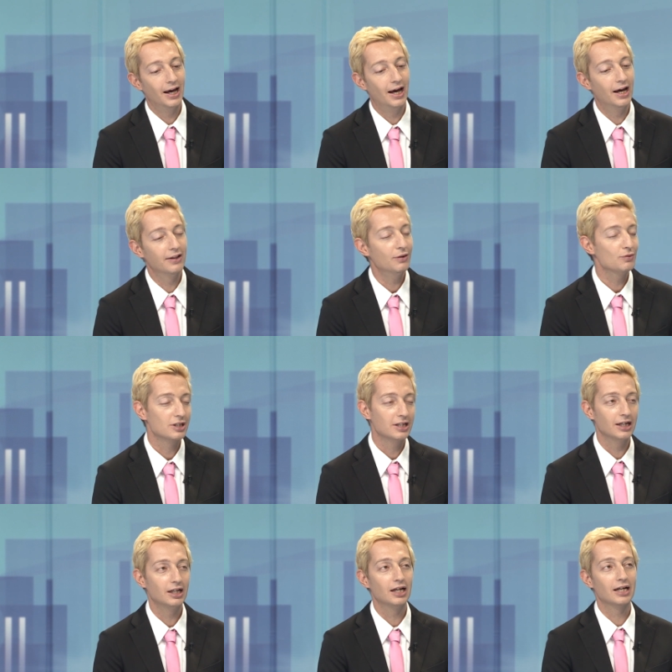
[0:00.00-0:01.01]
And that was
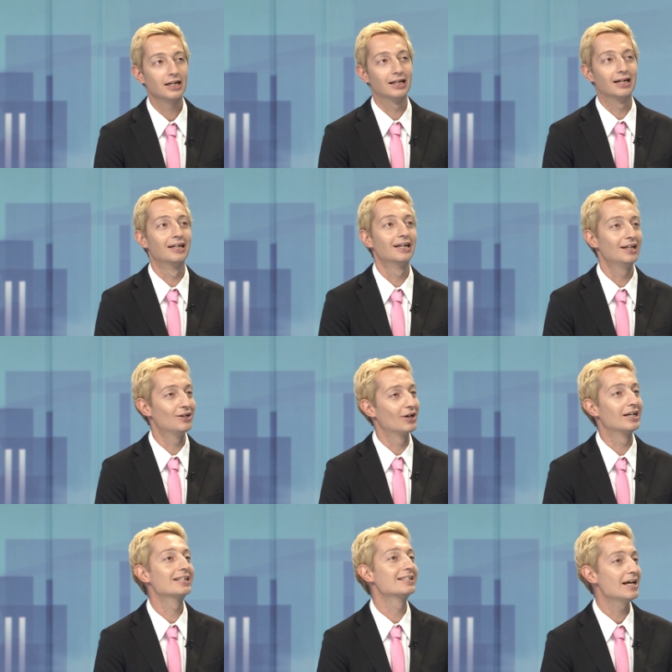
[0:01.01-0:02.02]
kind of like an
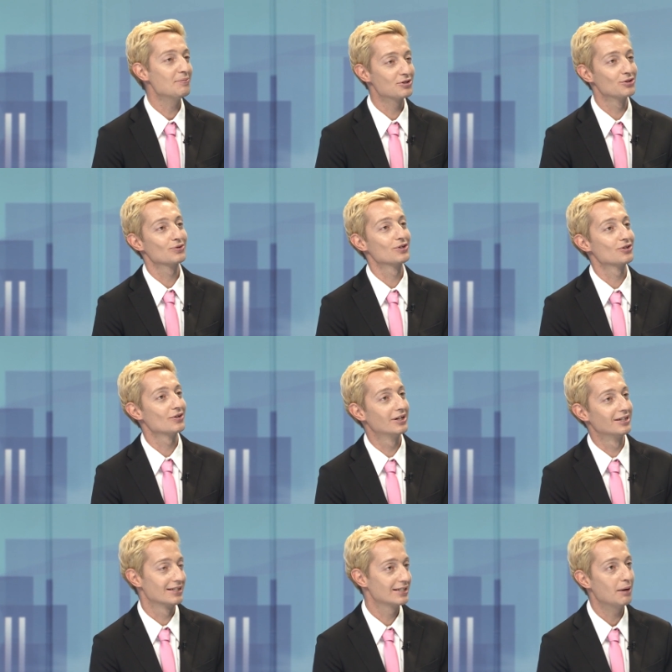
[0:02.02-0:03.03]
exception to
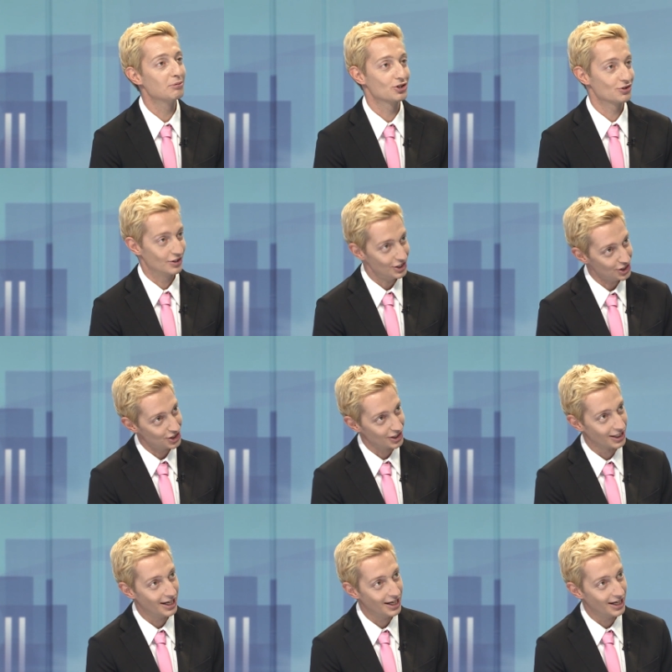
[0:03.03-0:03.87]
an established tradition,